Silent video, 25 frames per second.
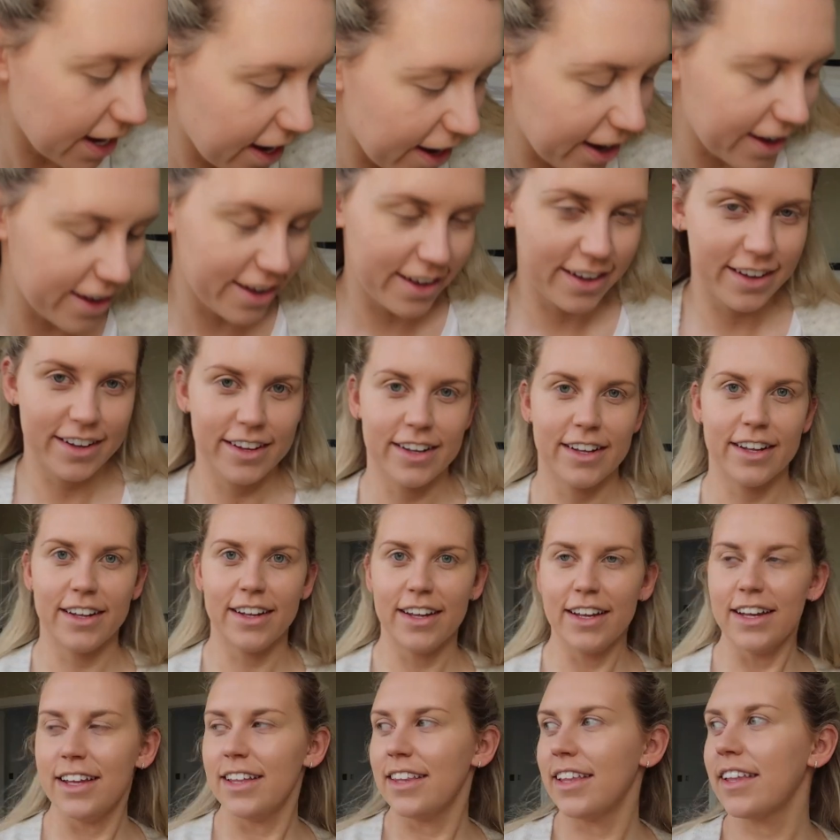
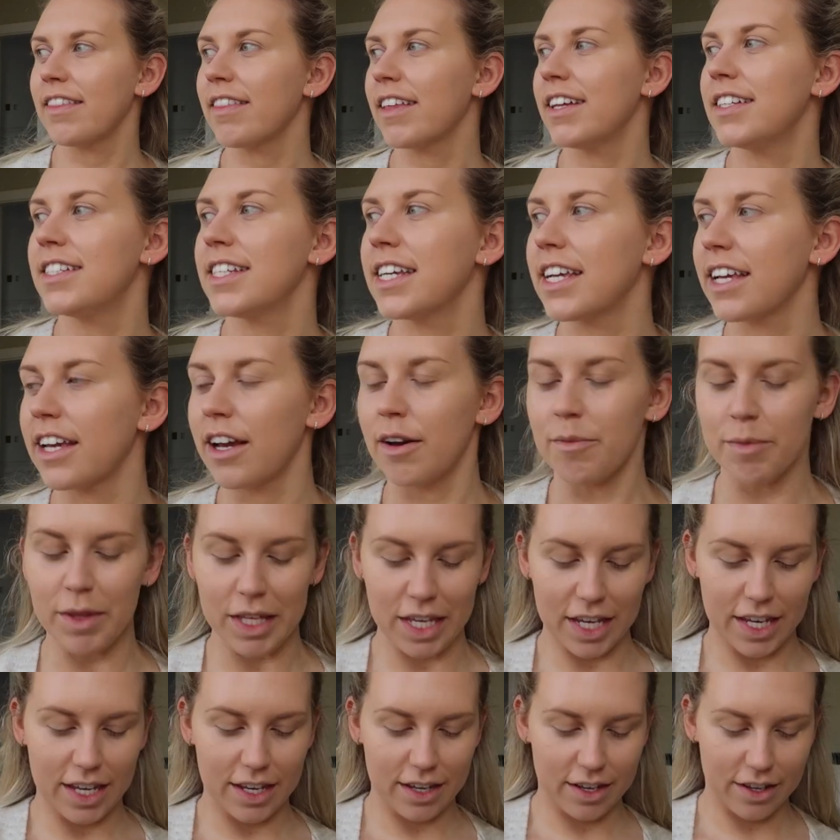I think they're digging up
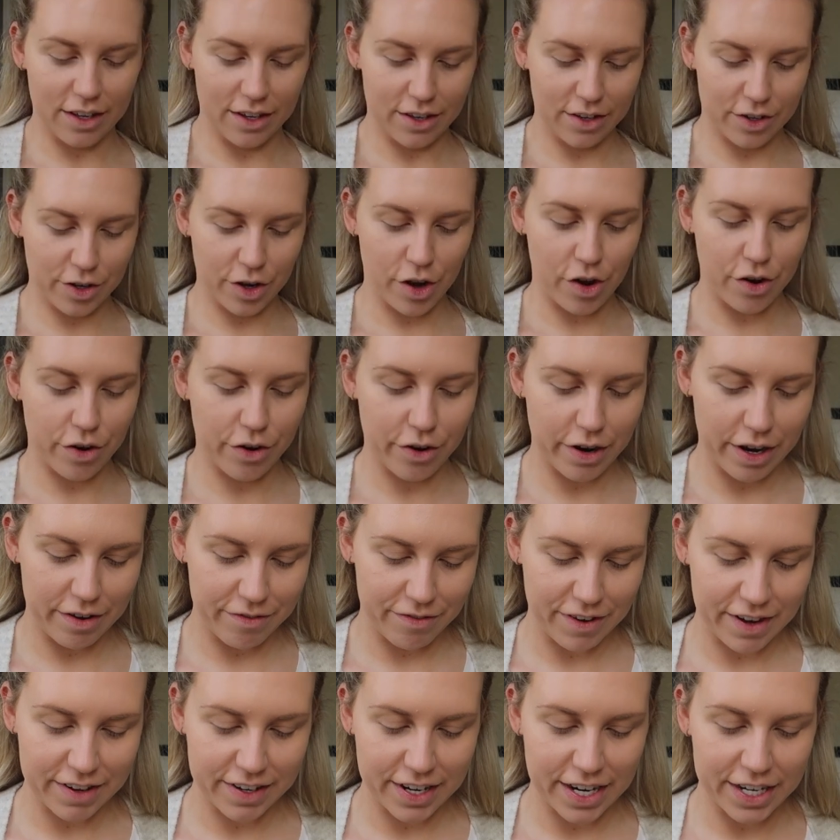the concrete
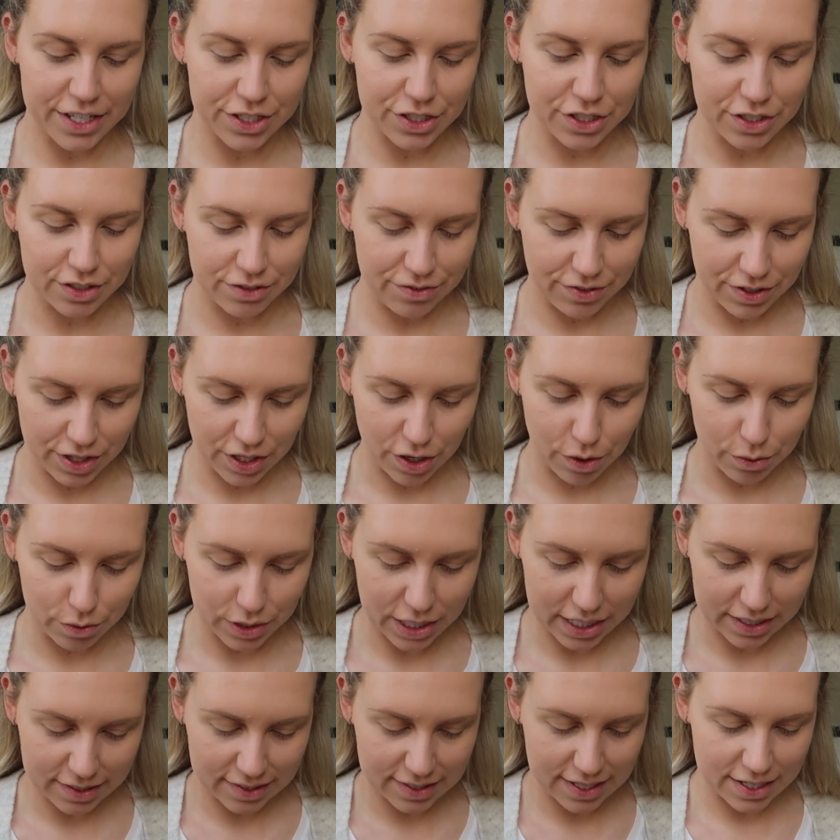foundations for the old
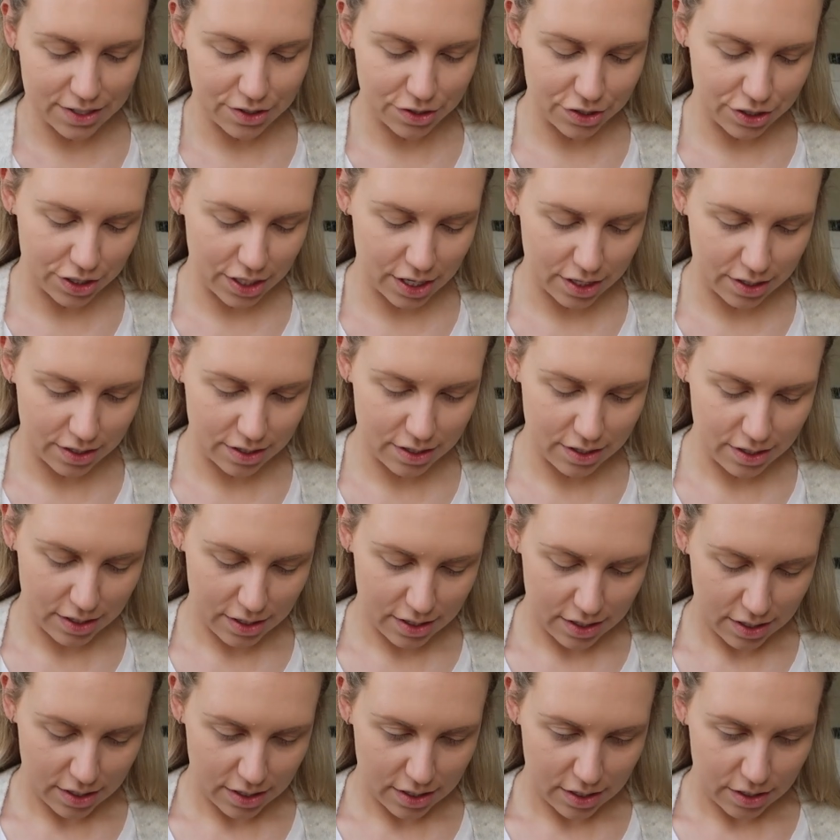extension
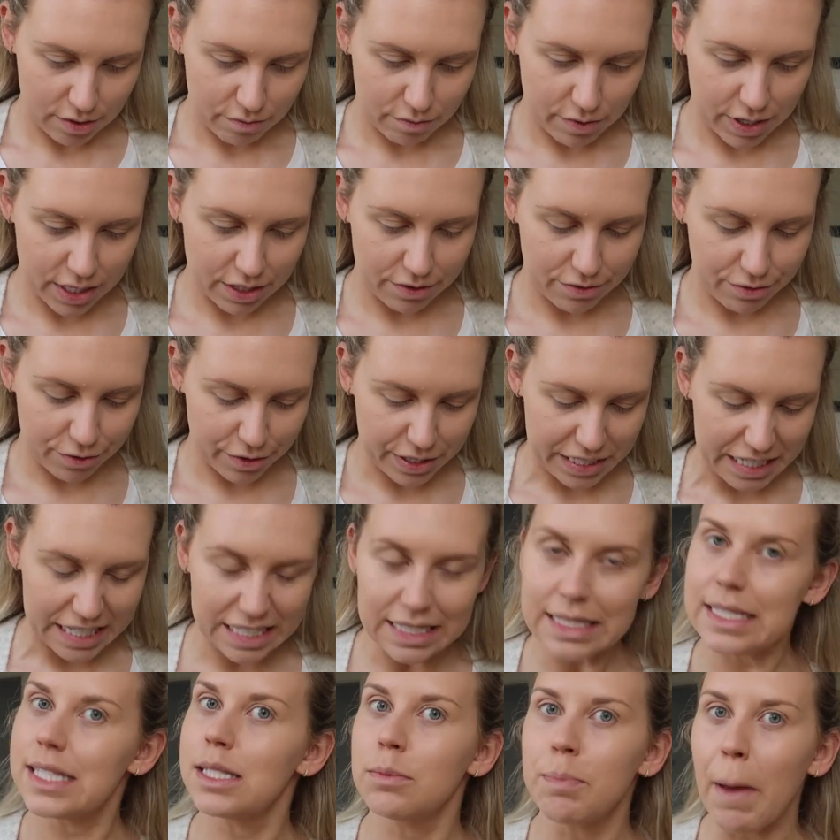ready for an
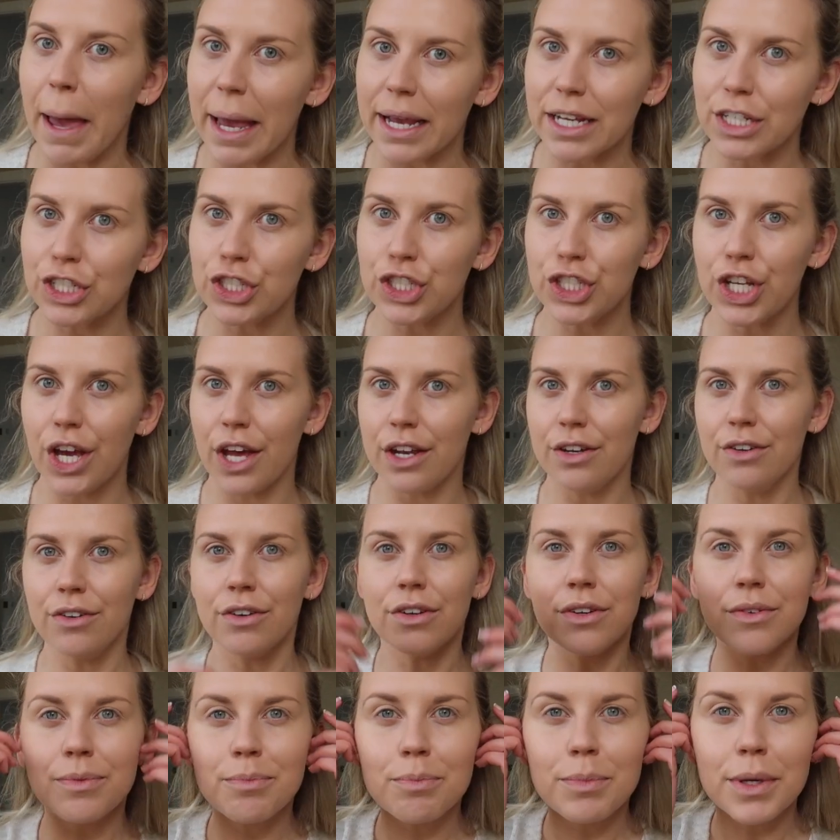
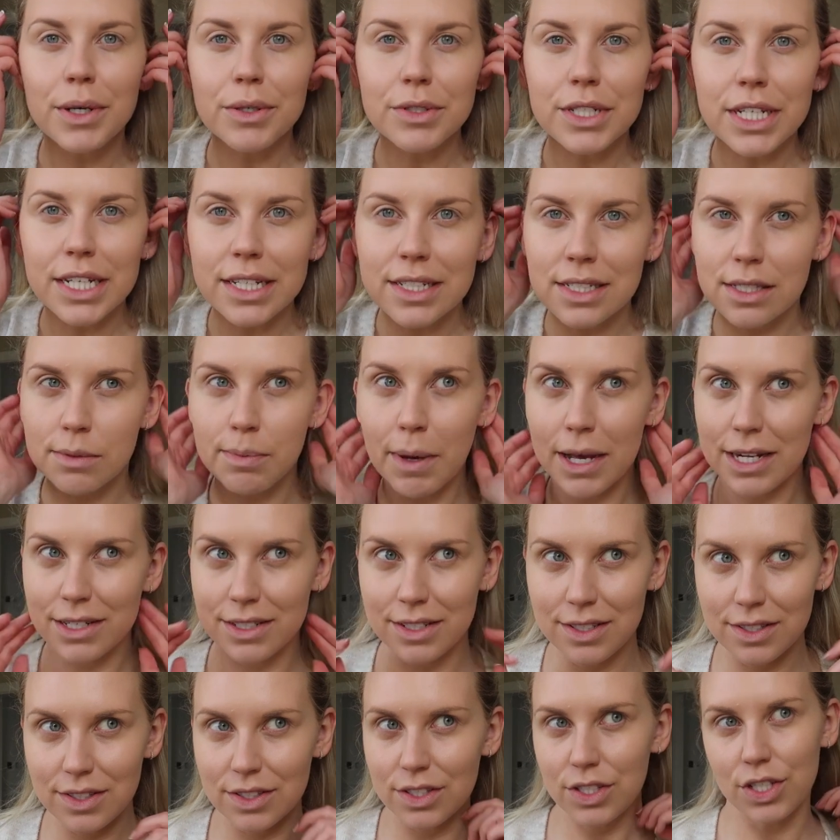inspection building
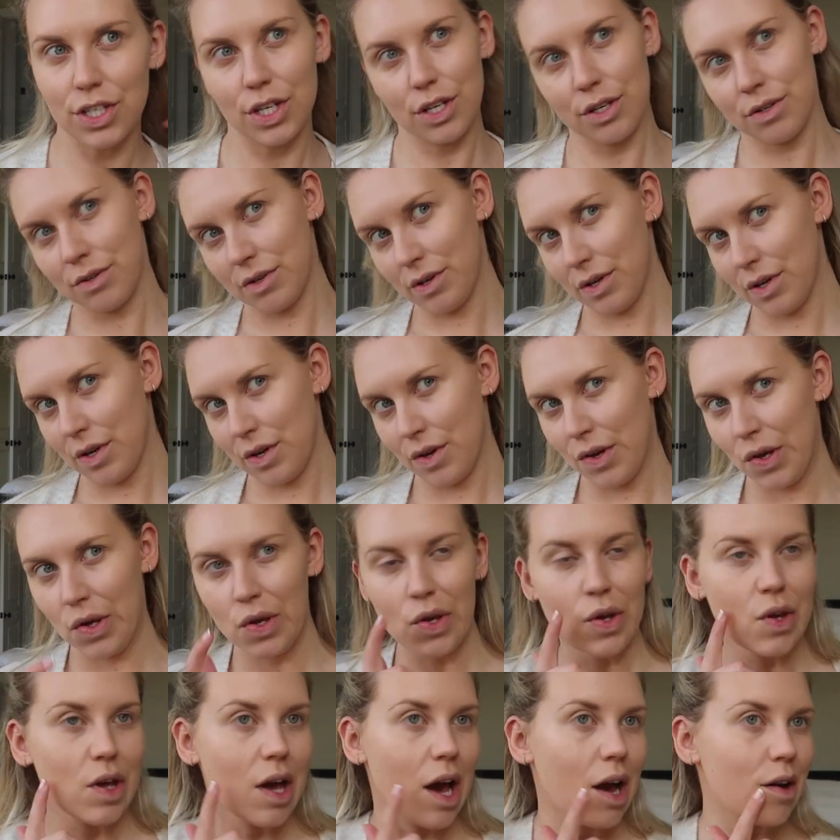inspectors to
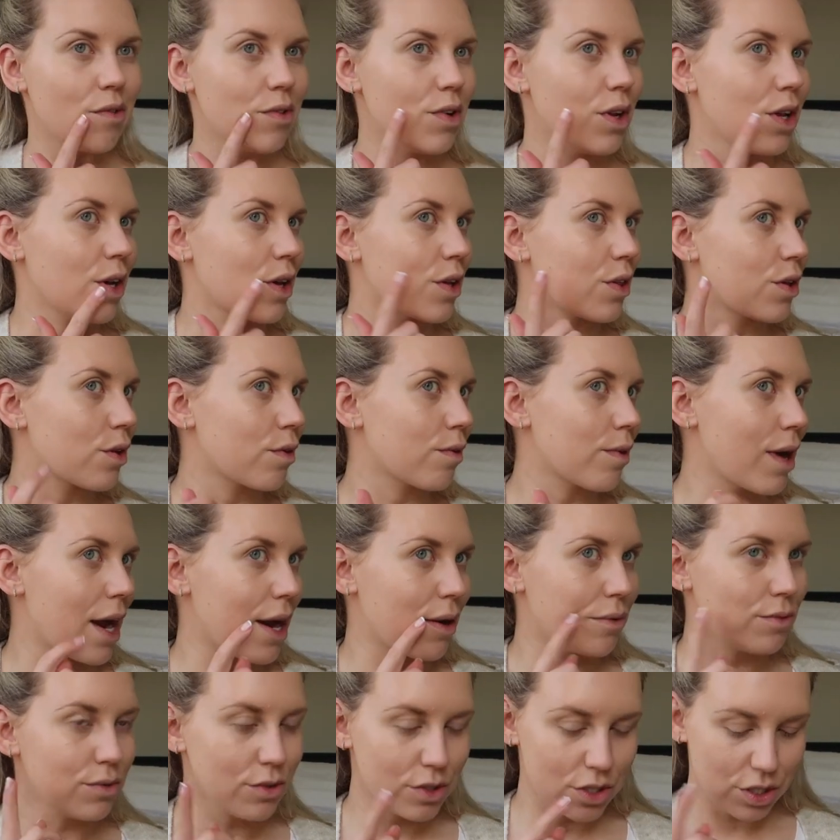have a look at the
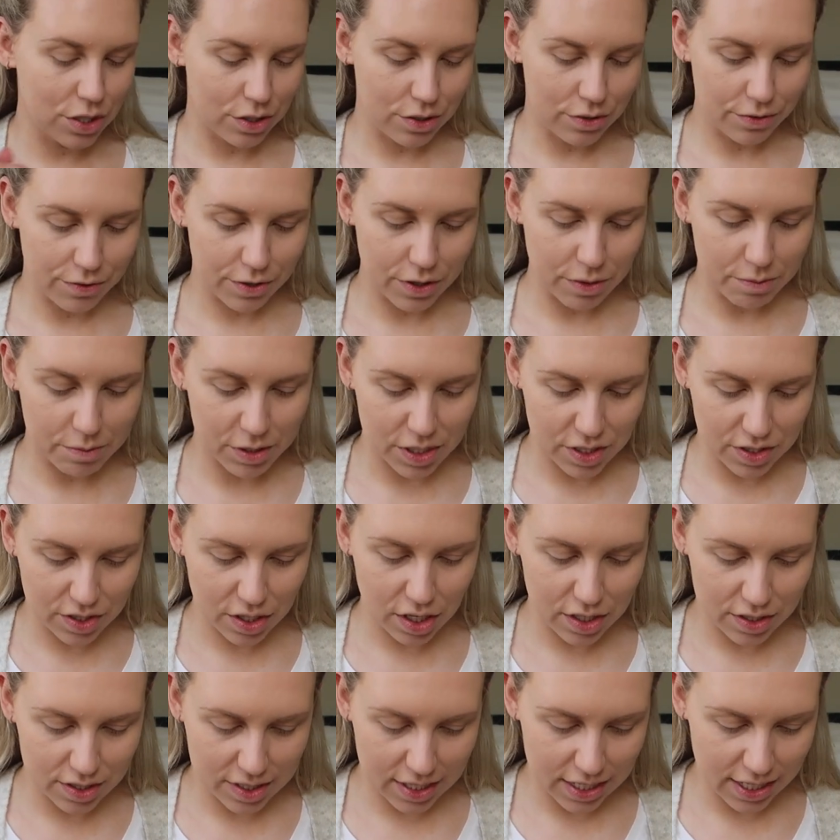ground for them to
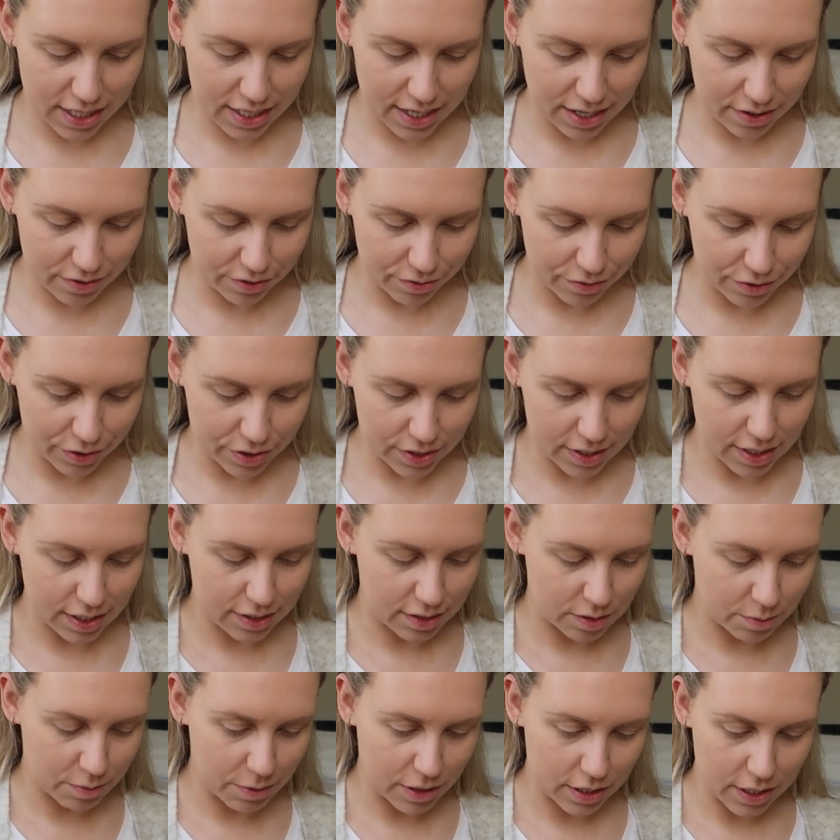start digging out the
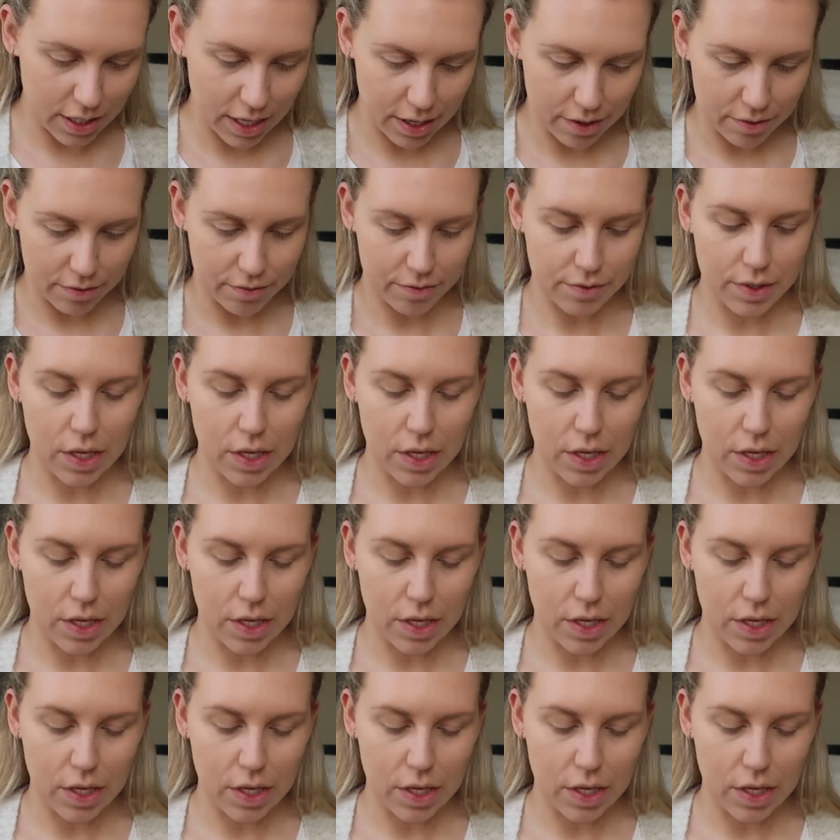footings but yeah